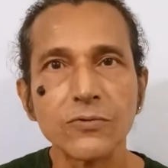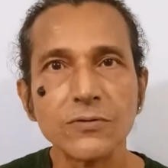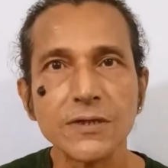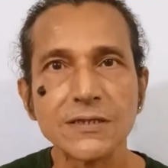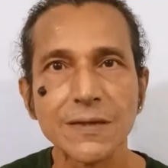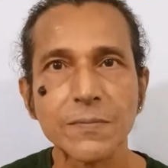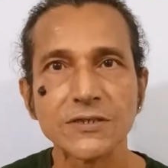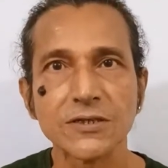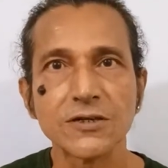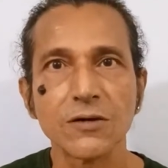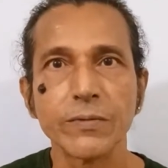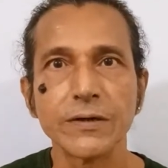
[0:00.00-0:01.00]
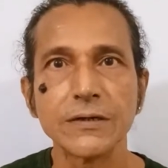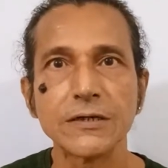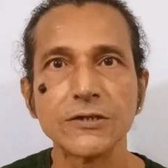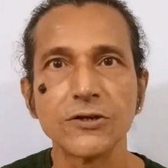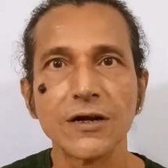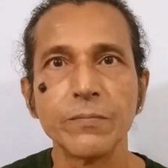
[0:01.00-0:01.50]
this episode of my
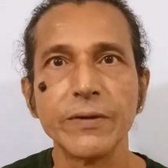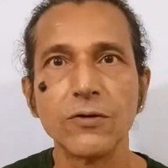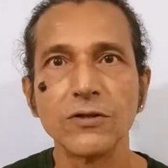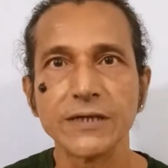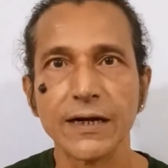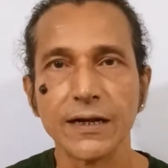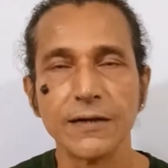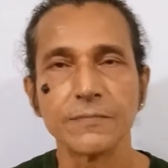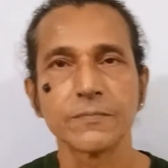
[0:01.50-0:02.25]
tutorial video channel.